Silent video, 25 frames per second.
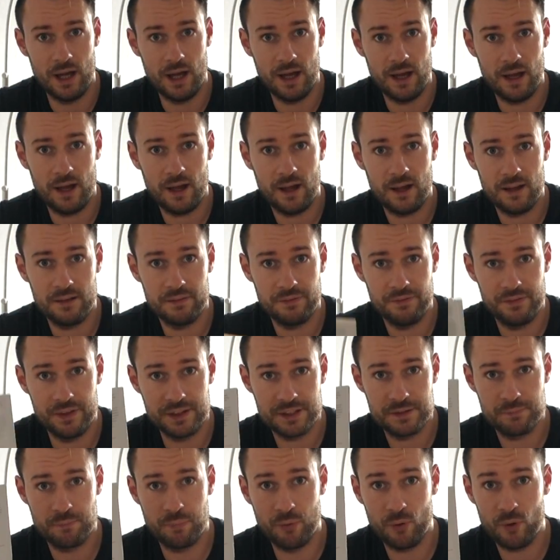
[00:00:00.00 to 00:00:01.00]
And
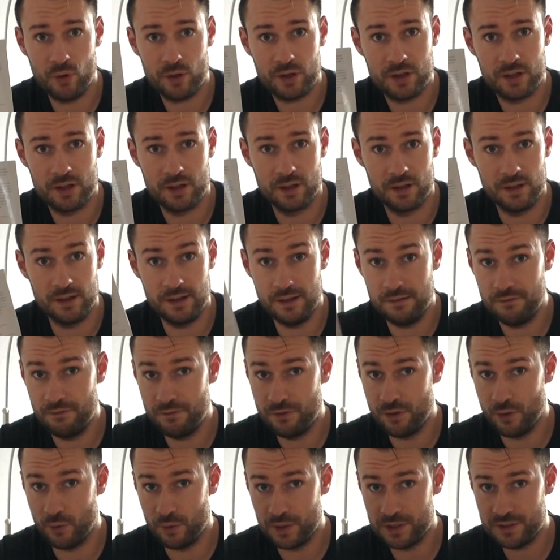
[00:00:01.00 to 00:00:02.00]
this book,
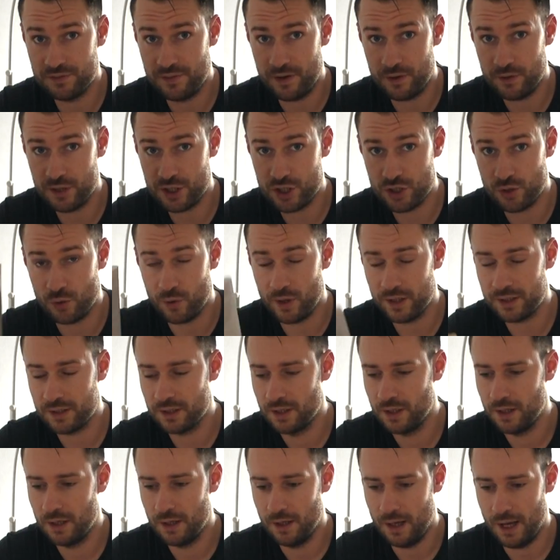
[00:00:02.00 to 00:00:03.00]
even though it's very short,
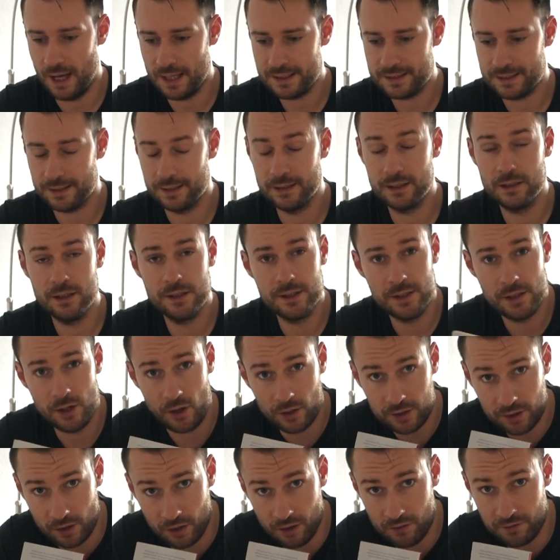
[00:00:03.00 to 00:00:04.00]
has
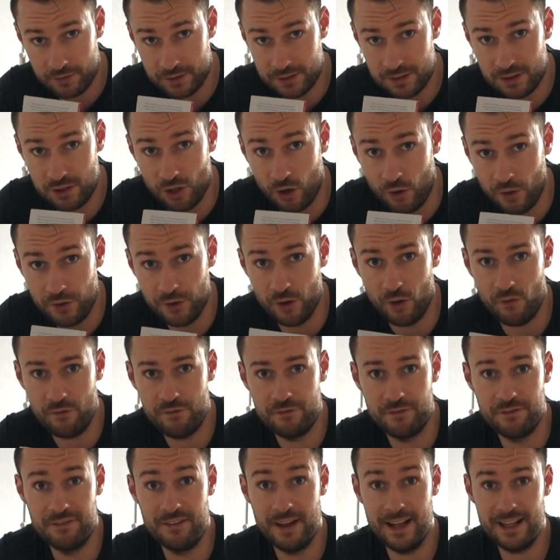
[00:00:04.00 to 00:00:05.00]
a ton
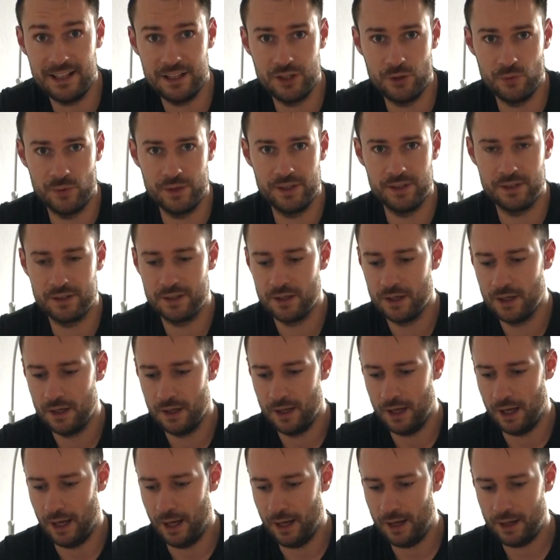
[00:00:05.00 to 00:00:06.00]
of value in it.
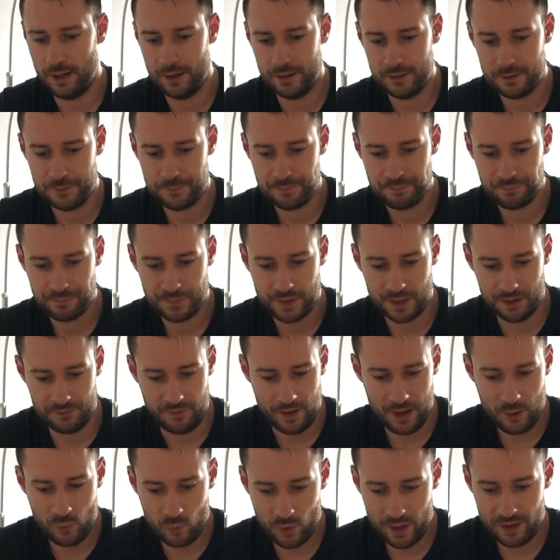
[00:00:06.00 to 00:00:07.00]
And if
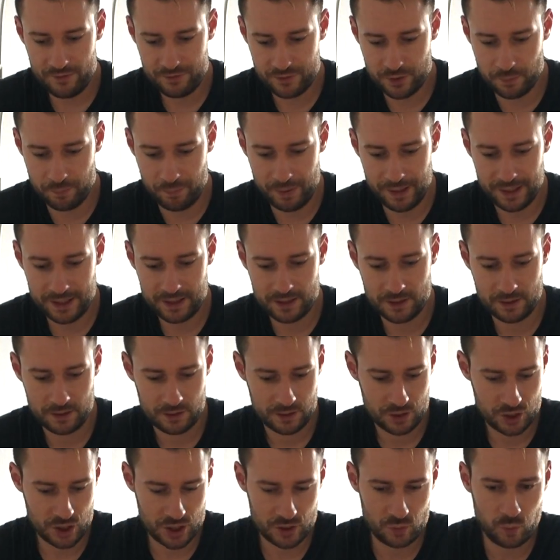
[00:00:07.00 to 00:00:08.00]
I would have to
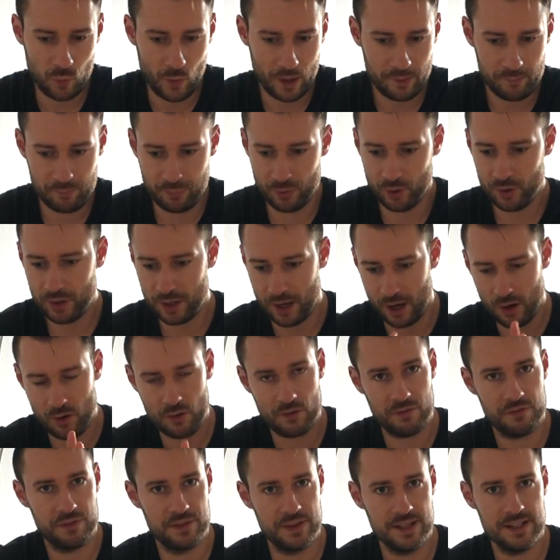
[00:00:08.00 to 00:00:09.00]
pick just one book out
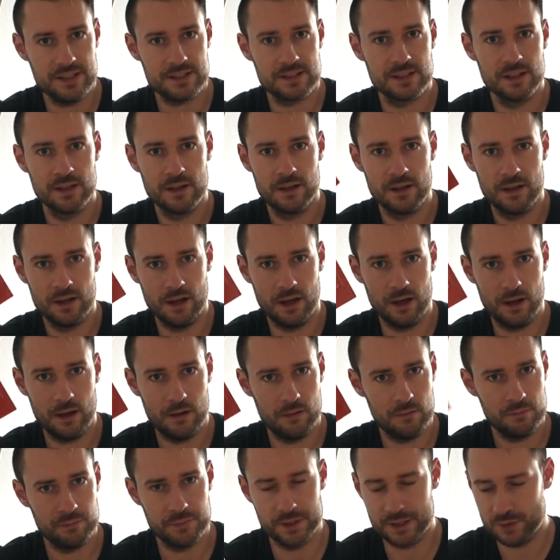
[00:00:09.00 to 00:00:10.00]
of these,
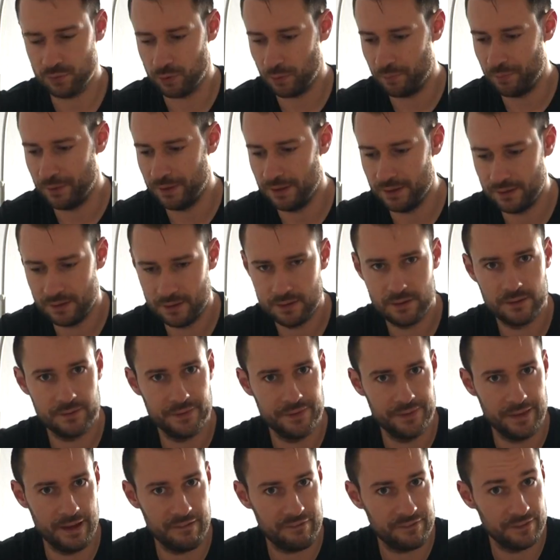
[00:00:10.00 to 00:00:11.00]
this would be
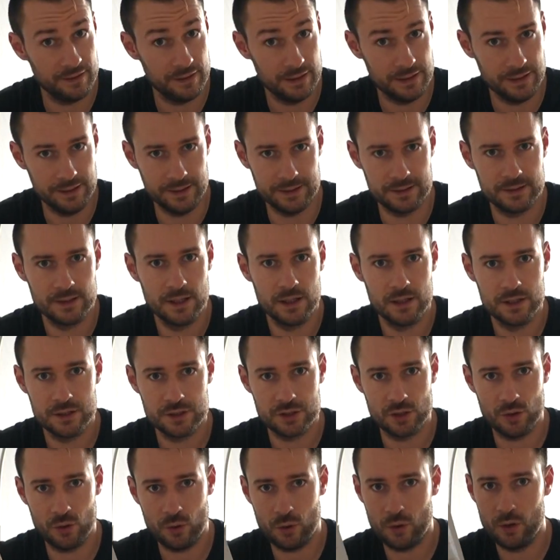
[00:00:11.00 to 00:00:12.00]
definitely it.
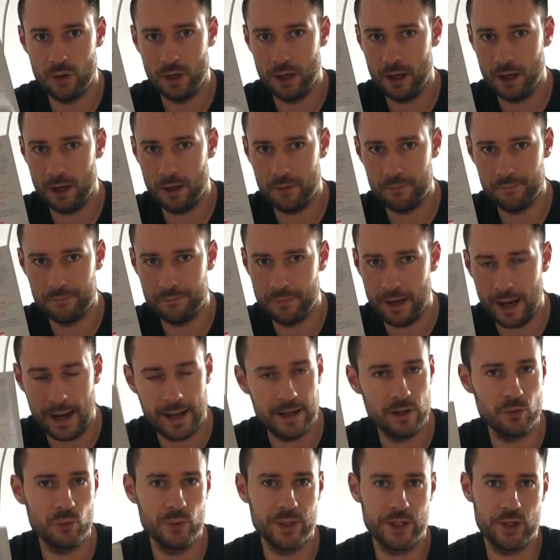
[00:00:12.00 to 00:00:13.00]
So
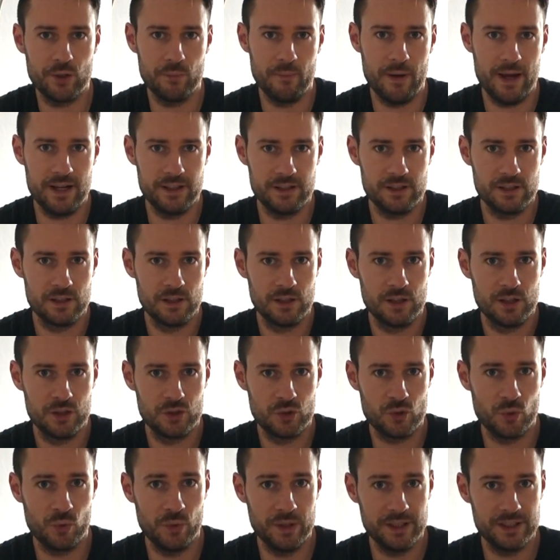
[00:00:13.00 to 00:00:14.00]
highly recommend
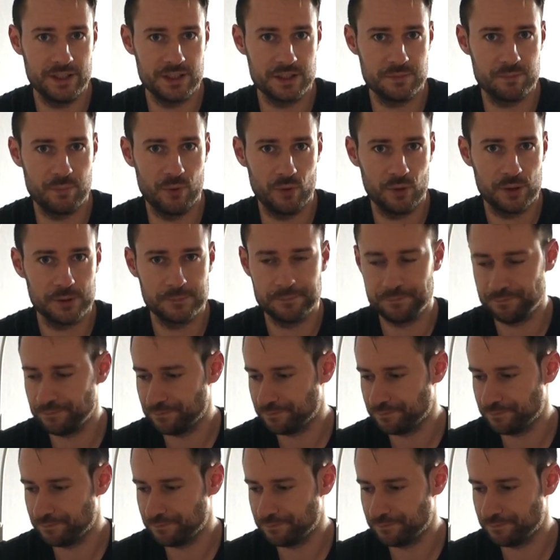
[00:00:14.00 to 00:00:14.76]
to read this book.